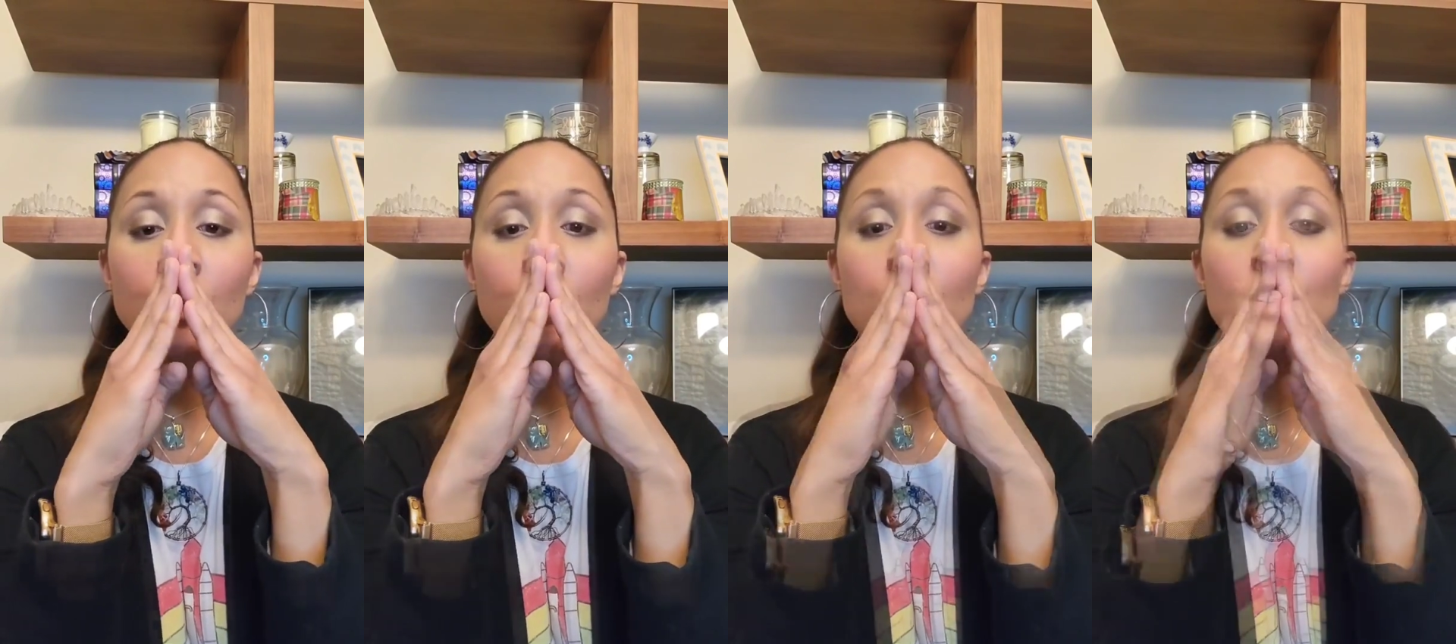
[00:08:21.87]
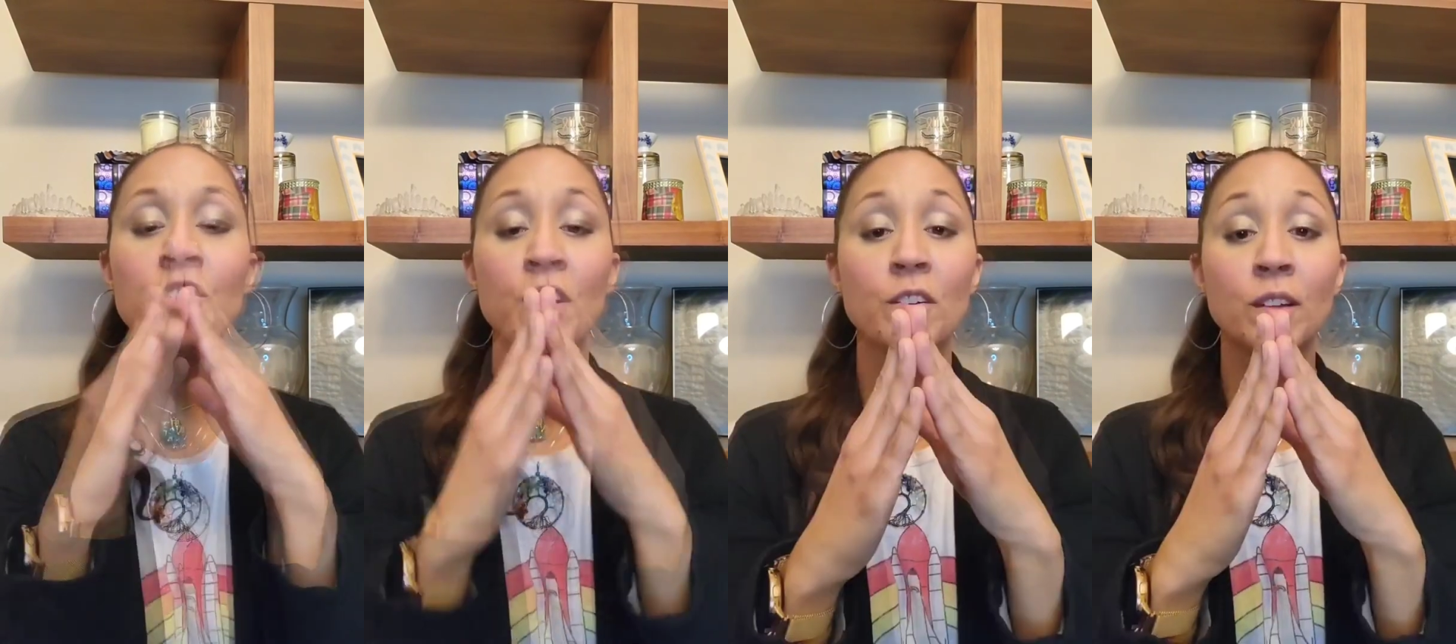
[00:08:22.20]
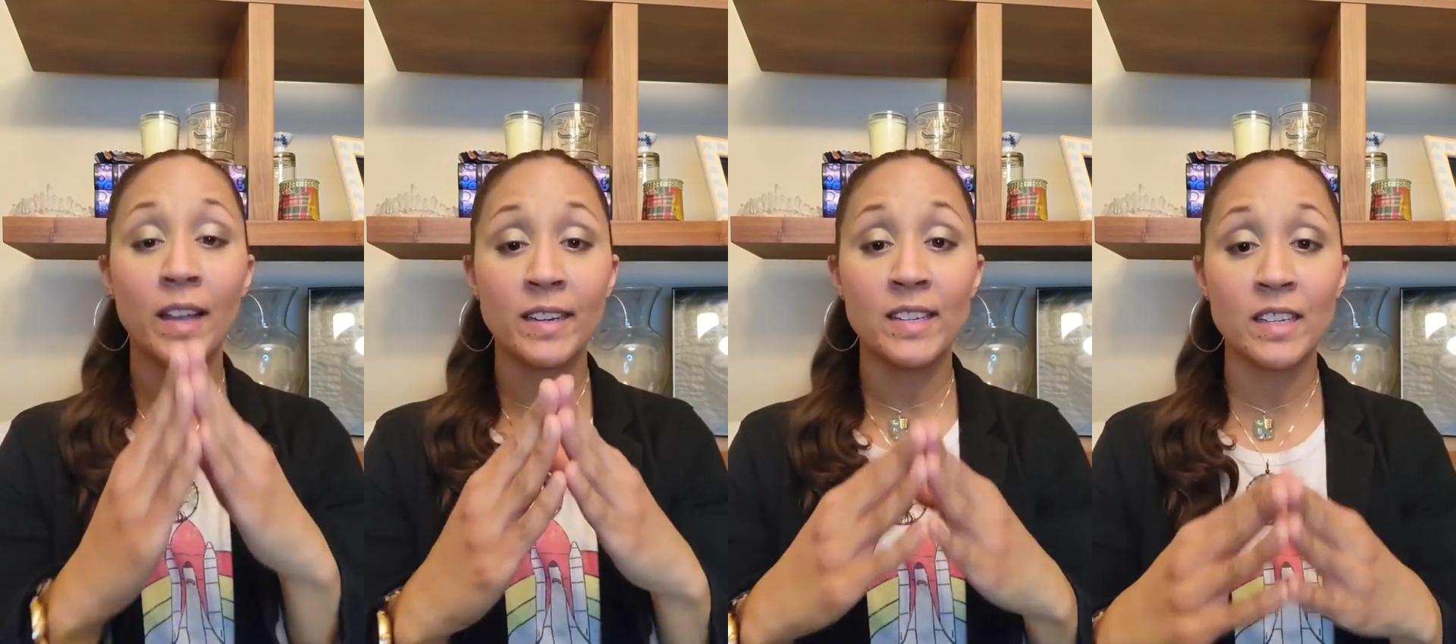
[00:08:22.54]
The general
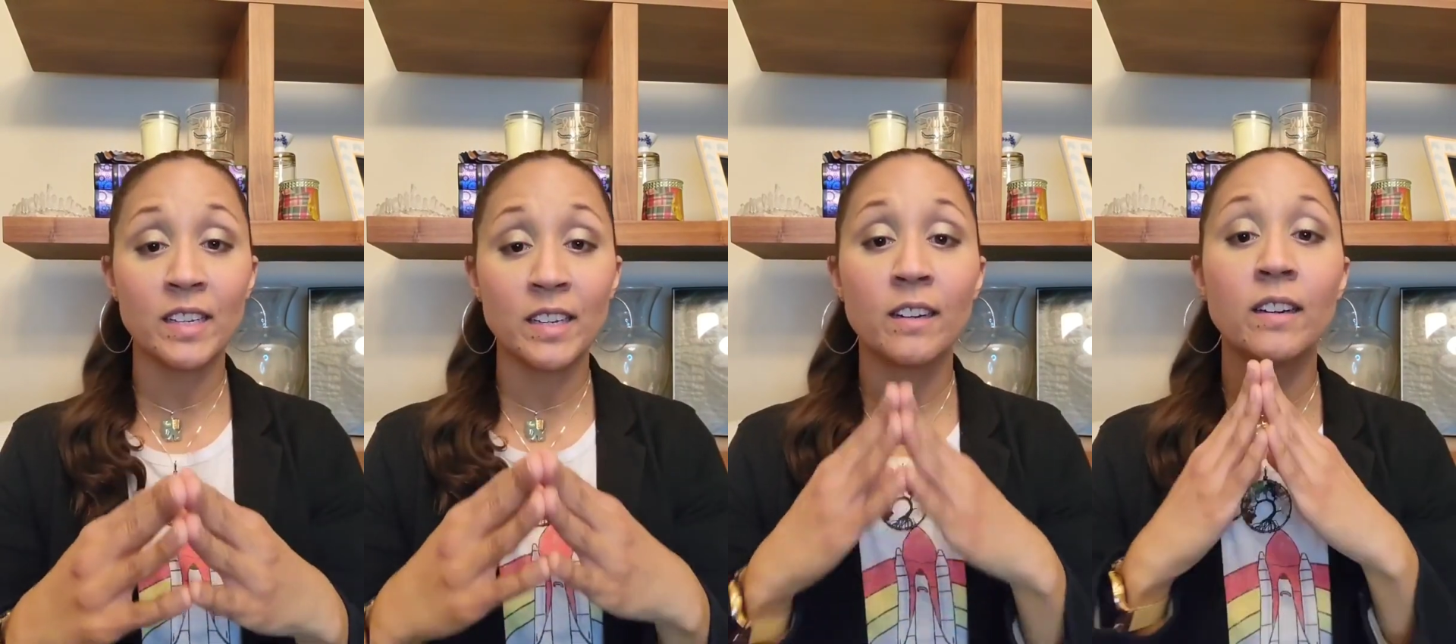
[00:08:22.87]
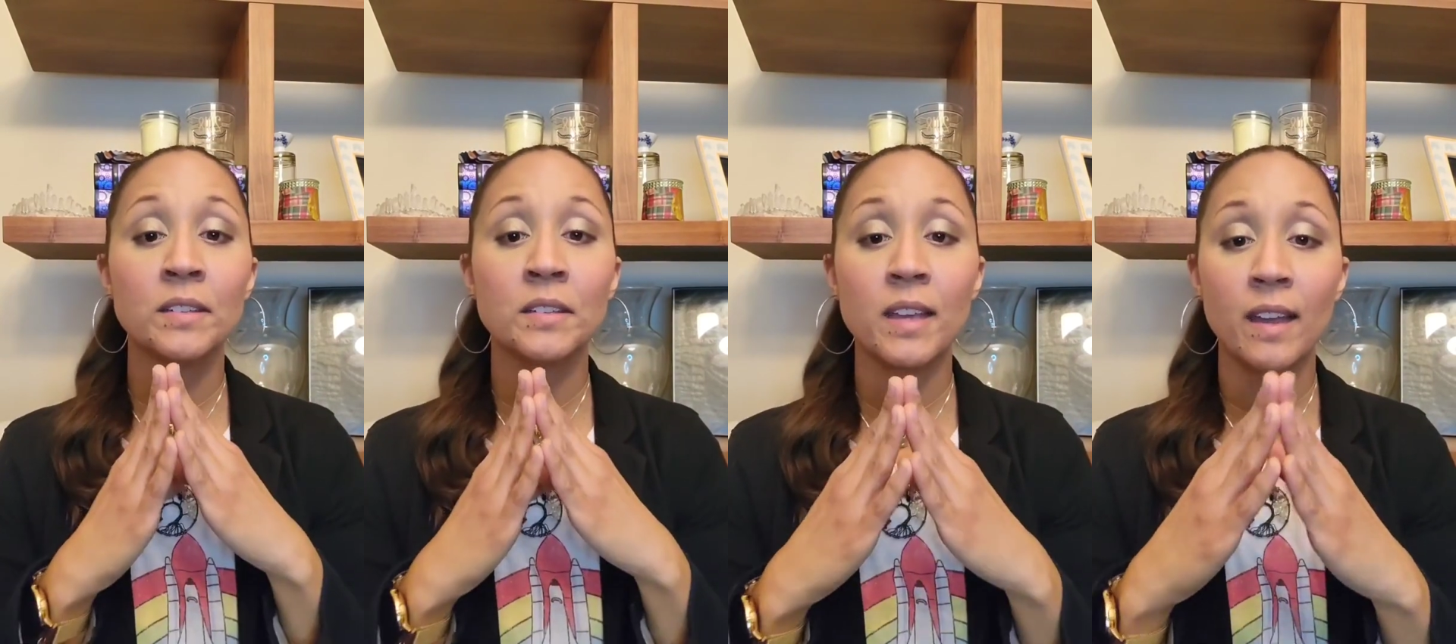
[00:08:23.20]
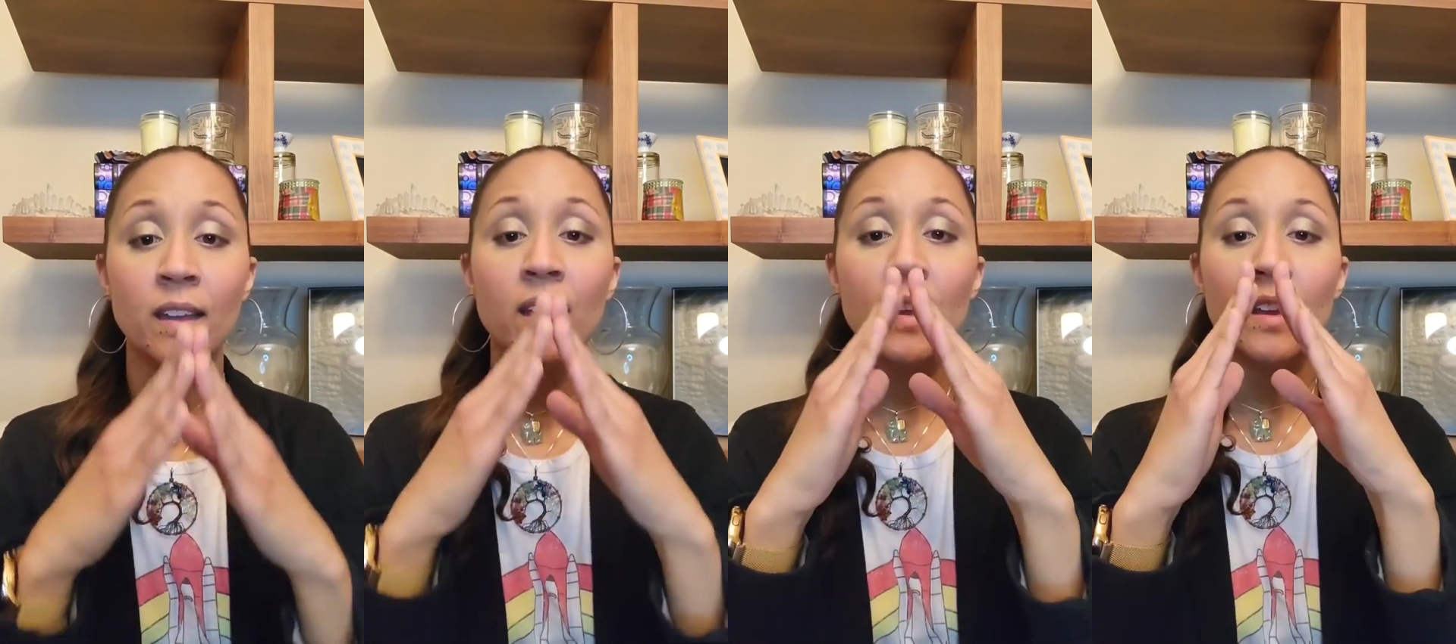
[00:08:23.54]
idea here is
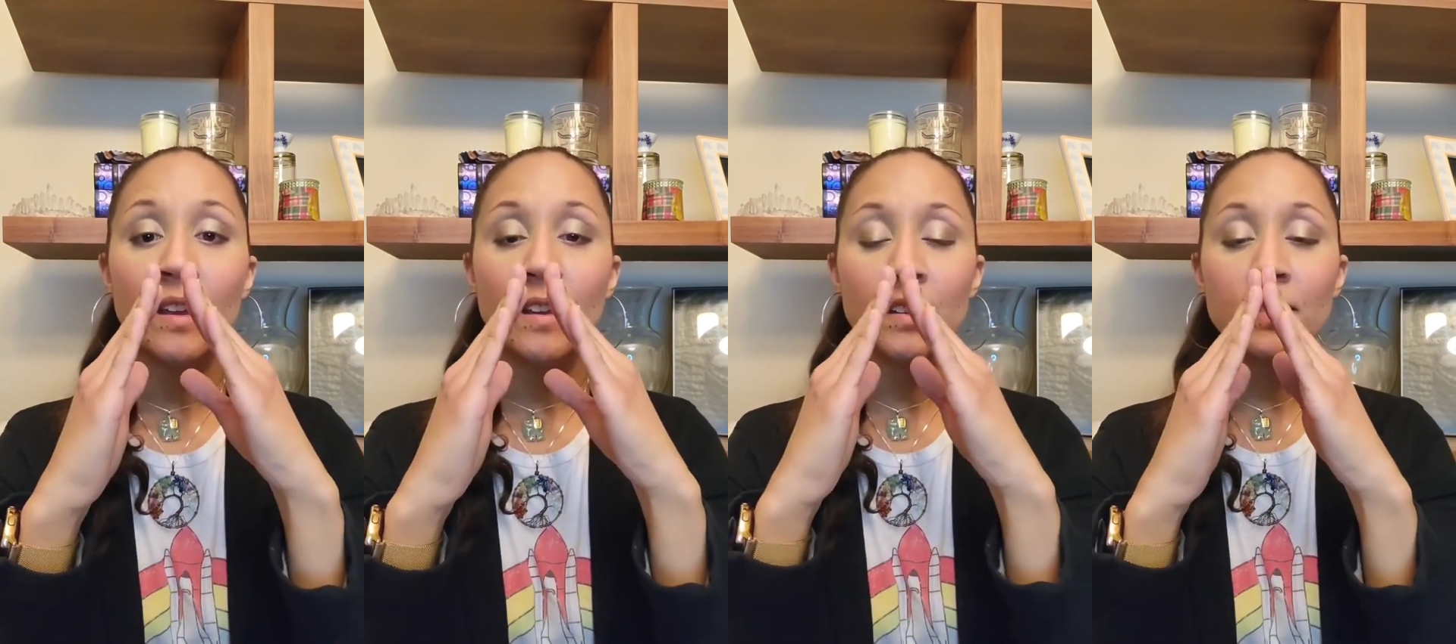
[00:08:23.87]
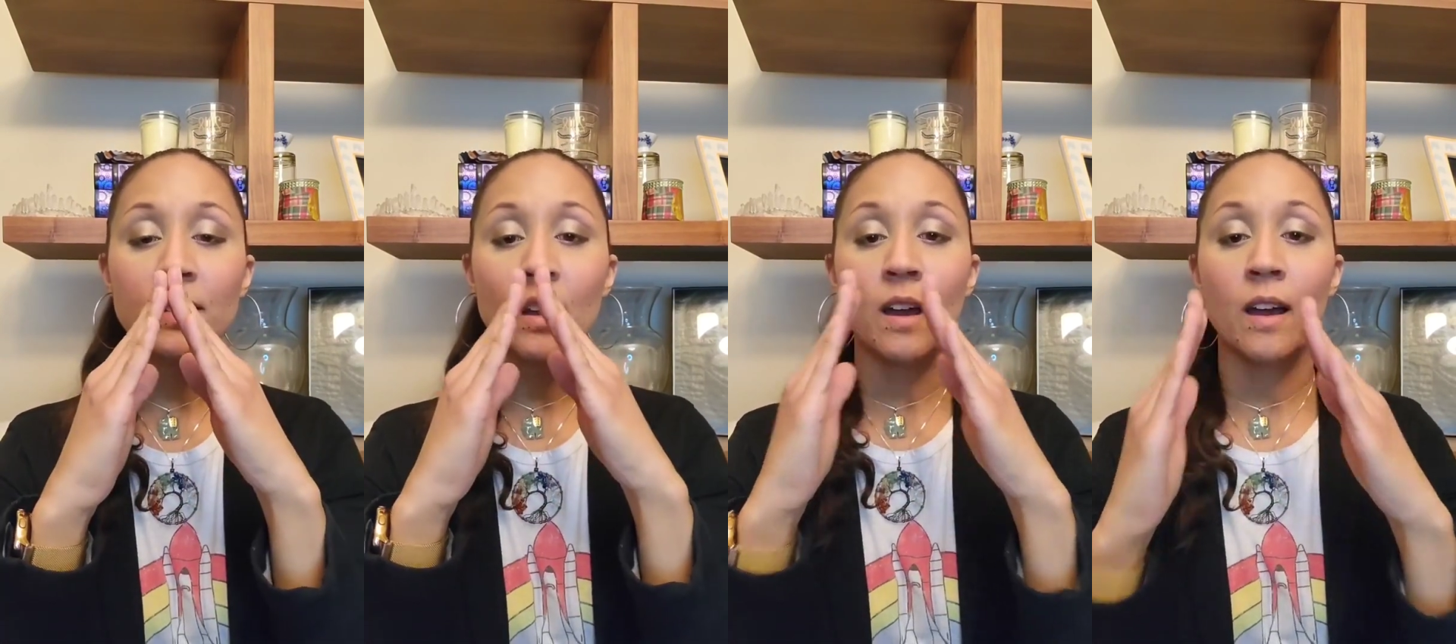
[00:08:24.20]
that it's